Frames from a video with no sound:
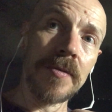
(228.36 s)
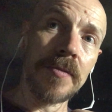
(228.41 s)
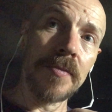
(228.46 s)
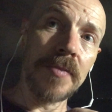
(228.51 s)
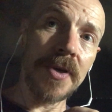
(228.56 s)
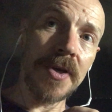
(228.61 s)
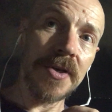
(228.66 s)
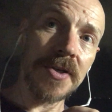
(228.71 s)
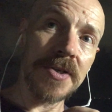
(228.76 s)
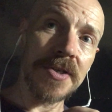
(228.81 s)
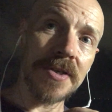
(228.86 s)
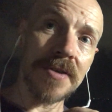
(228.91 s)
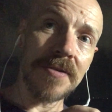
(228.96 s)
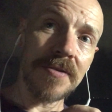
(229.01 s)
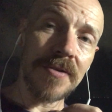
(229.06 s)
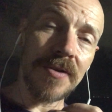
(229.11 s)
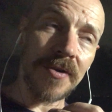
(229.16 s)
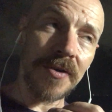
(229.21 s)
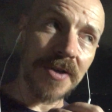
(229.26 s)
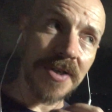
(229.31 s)
Because
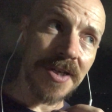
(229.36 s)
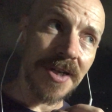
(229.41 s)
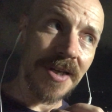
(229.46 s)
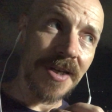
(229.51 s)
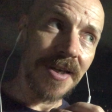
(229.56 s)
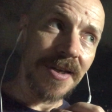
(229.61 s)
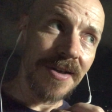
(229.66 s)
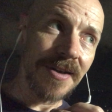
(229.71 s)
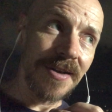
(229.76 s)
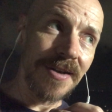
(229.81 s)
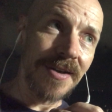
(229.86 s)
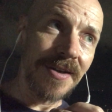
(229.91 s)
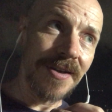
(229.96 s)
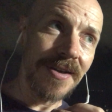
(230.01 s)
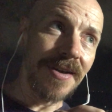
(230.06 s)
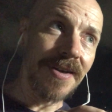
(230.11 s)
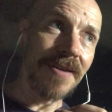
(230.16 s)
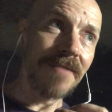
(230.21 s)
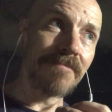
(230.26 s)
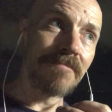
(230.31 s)
honestly,
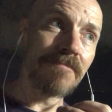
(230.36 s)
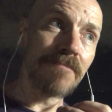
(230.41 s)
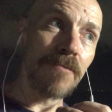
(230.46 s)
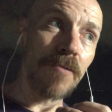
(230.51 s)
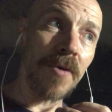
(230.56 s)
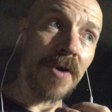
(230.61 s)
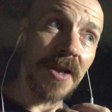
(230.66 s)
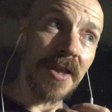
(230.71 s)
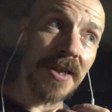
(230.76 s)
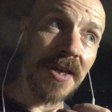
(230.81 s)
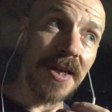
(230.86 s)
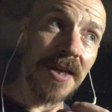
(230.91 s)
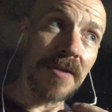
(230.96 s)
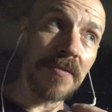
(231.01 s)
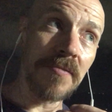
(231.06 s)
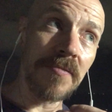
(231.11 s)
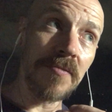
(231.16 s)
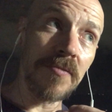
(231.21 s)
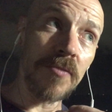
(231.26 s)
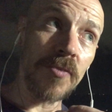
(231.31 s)
one of the
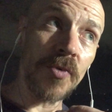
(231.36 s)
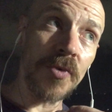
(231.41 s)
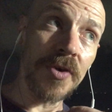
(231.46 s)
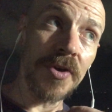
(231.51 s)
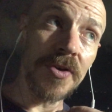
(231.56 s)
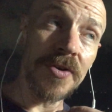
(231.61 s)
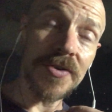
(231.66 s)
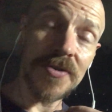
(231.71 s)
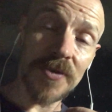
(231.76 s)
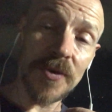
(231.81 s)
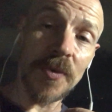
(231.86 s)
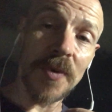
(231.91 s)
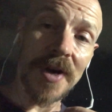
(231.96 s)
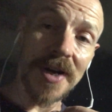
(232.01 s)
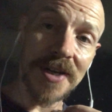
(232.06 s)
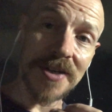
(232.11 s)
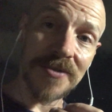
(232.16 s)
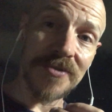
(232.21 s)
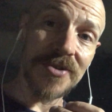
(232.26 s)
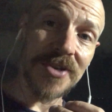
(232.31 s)
more useful
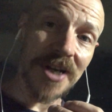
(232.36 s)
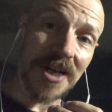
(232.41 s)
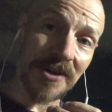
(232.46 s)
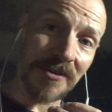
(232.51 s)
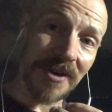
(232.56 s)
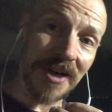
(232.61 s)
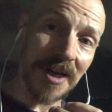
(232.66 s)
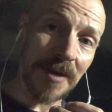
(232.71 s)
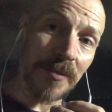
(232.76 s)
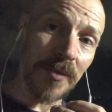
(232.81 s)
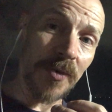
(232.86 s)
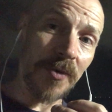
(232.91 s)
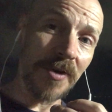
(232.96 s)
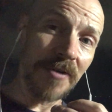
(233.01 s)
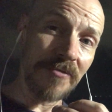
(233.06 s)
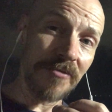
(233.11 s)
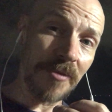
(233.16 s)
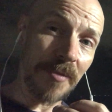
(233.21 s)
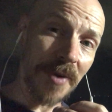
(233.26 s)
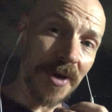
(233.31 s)
ways of generating more
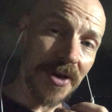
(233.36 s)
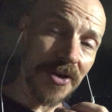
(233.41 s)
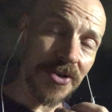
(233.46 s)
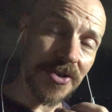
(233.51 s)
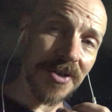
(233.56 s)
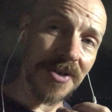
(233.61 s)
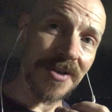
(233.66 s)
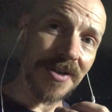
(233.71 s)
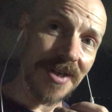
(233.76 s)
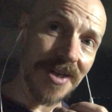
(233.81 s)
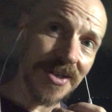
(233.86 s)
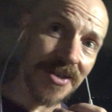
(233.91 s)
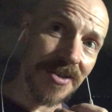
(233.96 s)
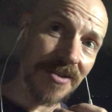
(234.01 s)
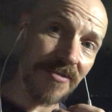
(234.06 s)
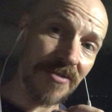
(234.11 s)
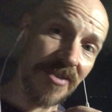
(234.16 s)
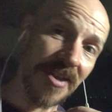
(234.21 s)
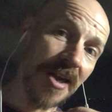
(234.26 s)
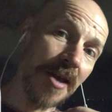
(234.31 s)
information is to
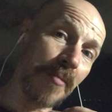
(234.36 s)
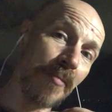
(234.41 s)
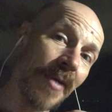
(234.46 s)
think